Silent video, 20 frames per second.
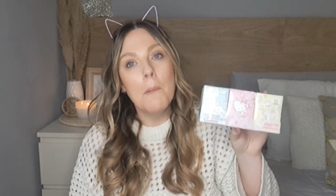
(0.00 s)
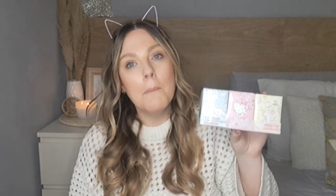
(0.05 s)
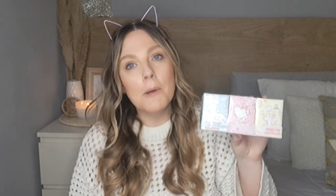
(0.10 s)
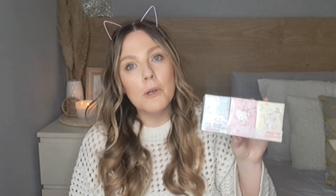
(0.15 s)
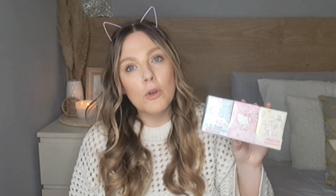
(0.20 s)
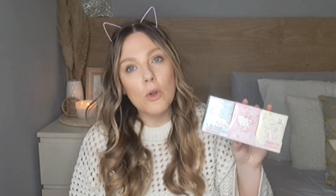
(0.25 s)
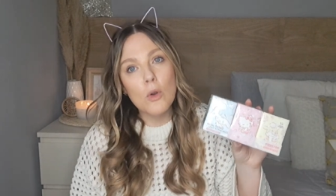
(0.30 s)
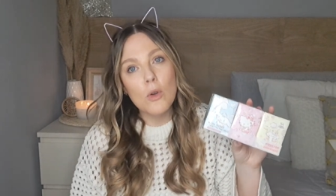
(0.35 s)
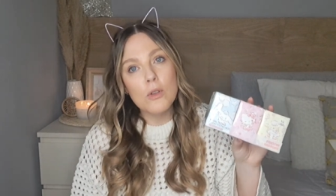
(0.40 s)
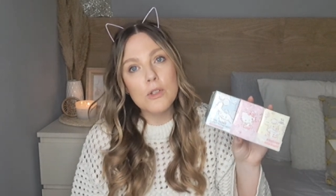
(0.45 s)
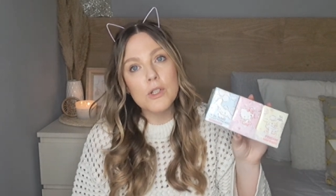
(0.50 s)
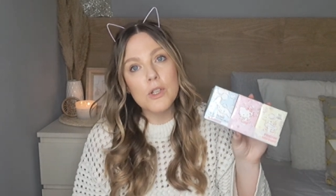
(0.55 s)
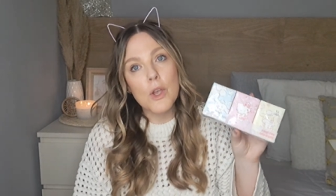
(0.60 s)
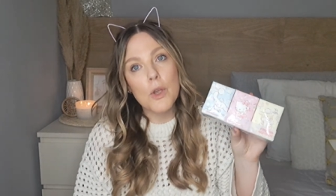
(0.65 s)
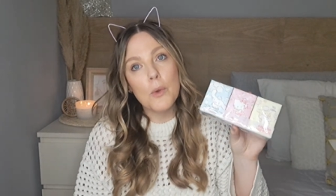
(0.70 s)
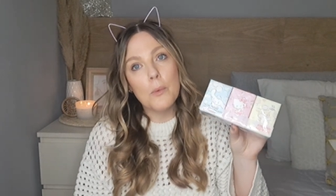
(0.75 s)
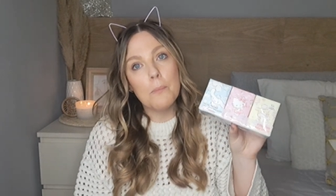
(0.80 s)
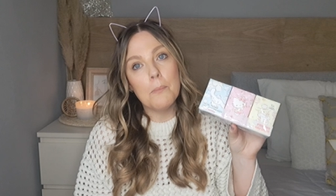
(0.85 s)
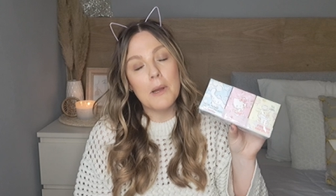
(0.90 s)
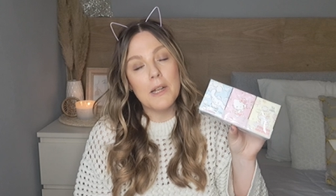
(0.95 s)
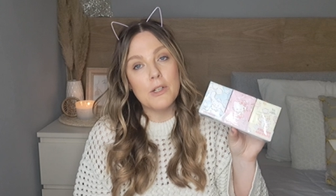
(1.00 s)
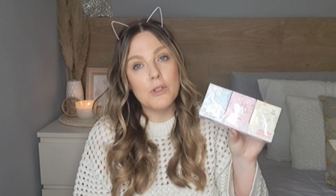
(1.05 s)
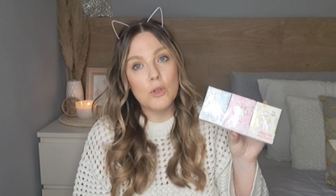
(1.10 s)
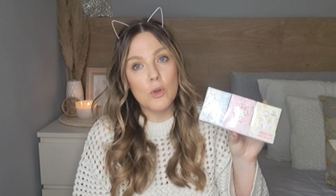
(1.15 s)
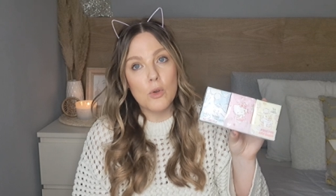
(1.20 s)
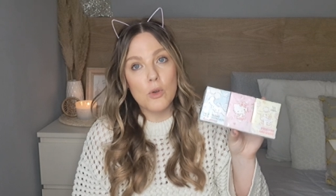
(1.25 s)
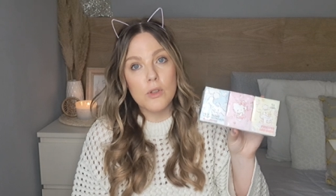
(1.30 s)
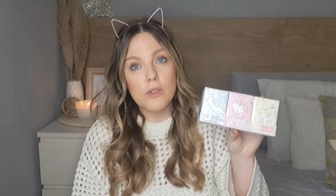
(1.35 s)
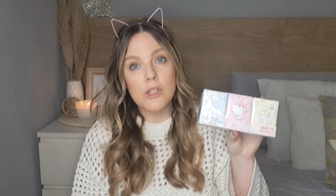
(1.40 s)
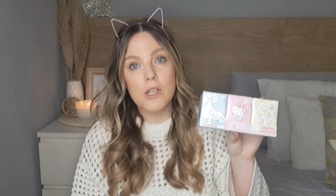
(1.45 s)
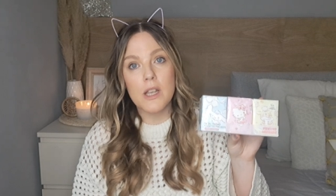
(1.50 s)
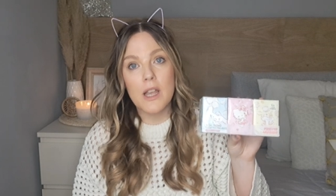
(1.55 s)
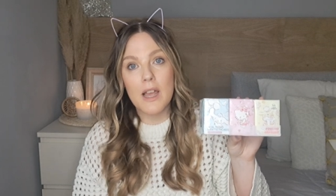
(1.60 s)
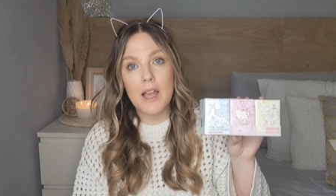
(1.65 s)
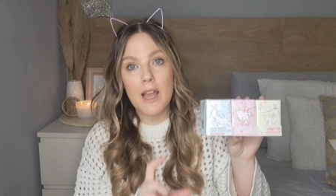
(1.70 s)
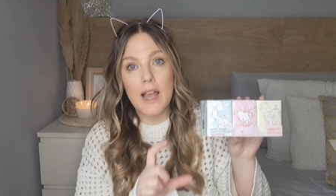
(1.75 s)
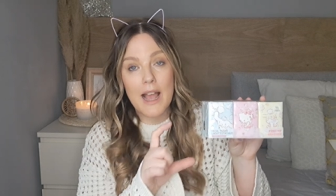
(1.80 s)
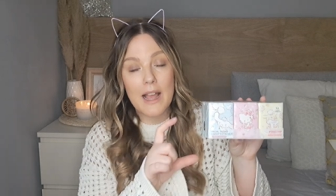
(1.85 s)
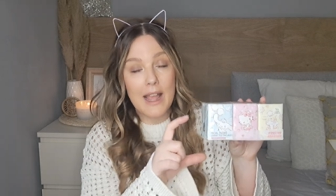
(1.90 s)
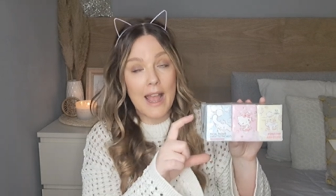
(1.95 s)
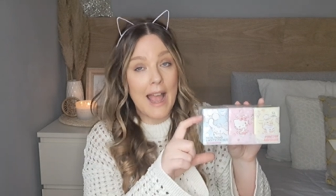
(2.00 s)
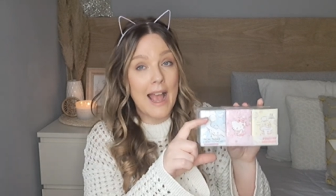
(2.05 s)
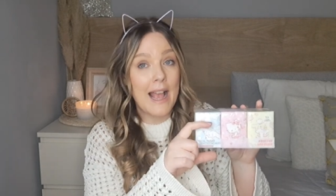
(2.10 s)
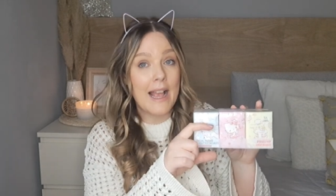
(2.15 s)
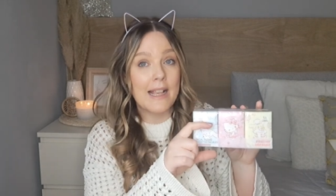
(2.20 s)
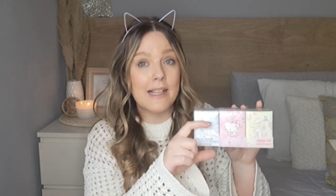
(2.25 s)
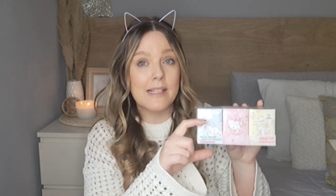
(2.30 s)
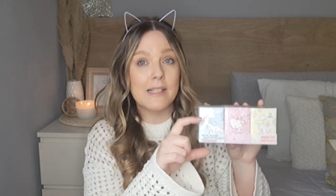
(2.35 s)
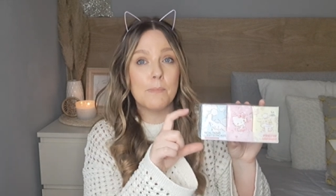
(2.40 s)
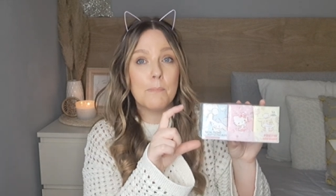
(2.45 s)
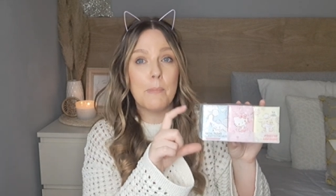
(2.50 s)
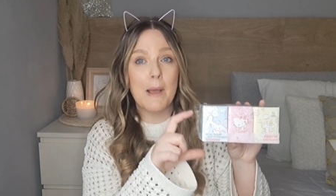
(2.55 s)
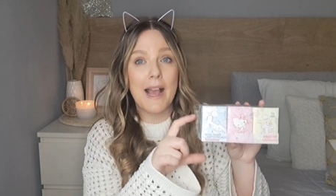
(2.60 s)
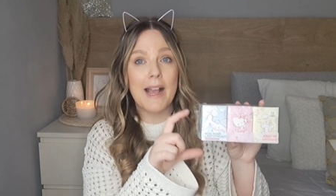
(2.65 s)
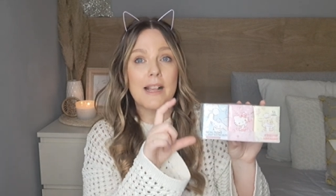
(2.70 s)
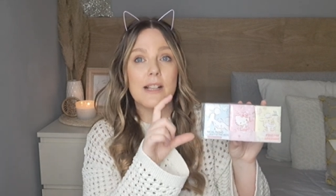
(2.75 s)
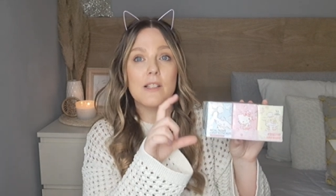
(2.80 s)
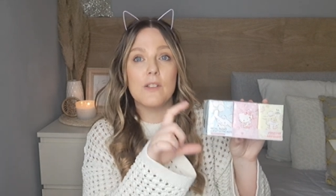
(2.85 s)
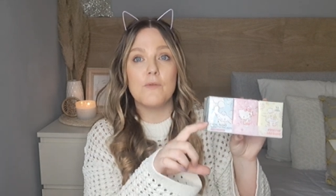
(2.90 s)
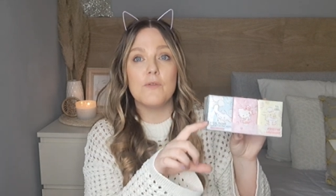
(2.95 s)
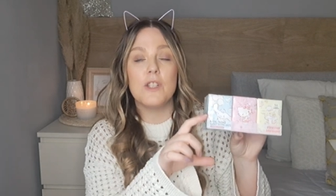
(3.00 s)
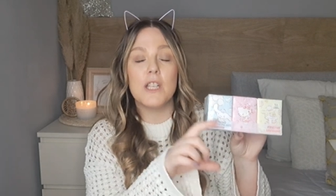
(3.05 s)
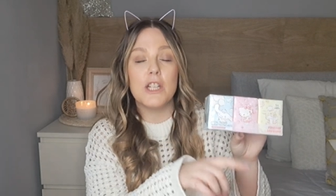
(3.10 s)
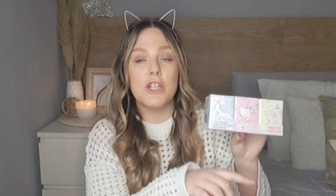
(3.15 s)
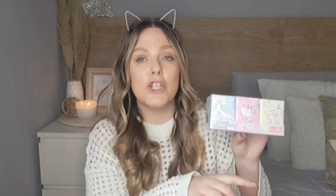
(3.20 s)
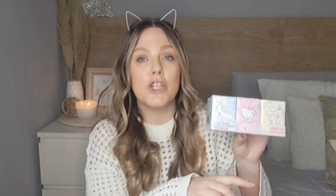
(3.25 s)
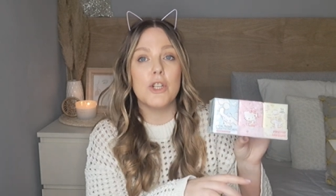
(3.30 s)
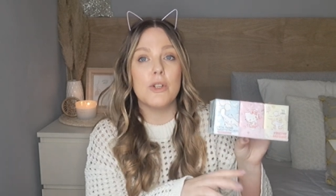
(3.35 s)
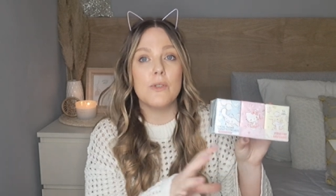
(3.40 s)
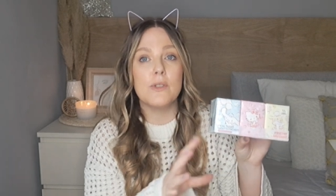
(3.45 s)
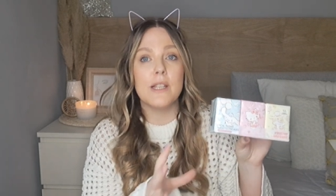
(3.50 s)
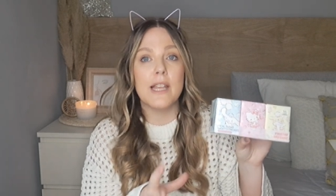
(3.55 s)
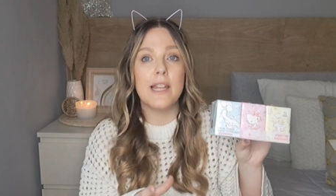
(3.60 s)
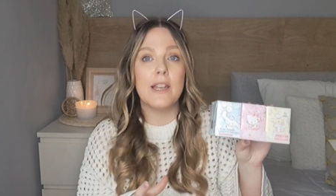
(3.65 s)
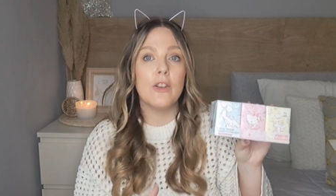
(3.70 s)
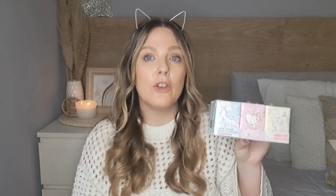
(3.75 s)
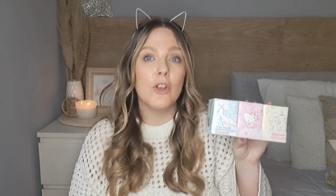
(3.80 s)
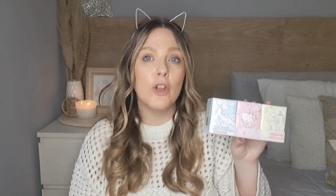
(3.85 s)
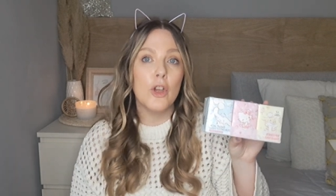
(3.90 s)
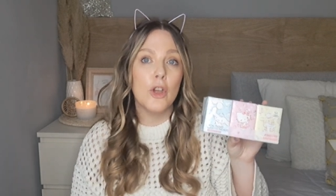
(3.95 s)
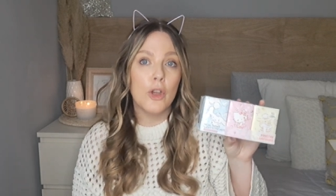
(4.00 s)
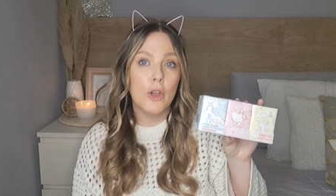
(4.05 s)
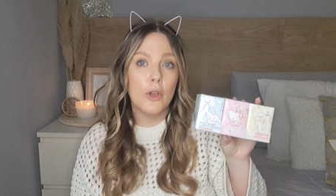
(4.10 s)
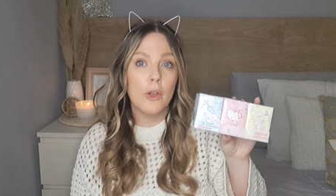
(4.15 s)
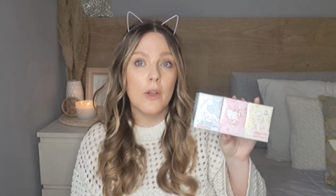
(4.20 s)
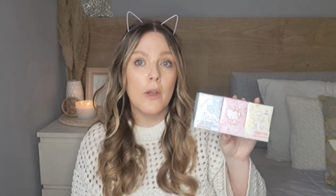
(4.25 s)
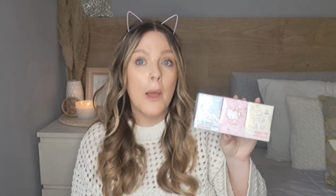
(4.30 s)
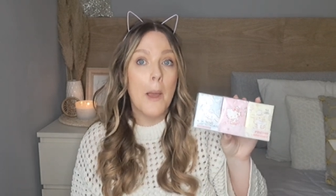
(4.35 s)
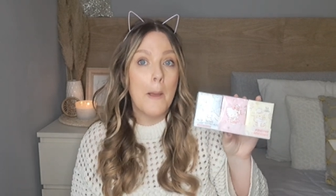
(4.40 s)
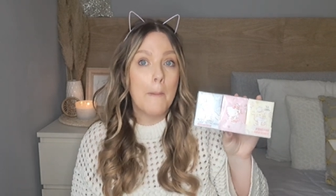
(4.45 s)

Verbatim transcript: but also my daughter has packs of tissues in her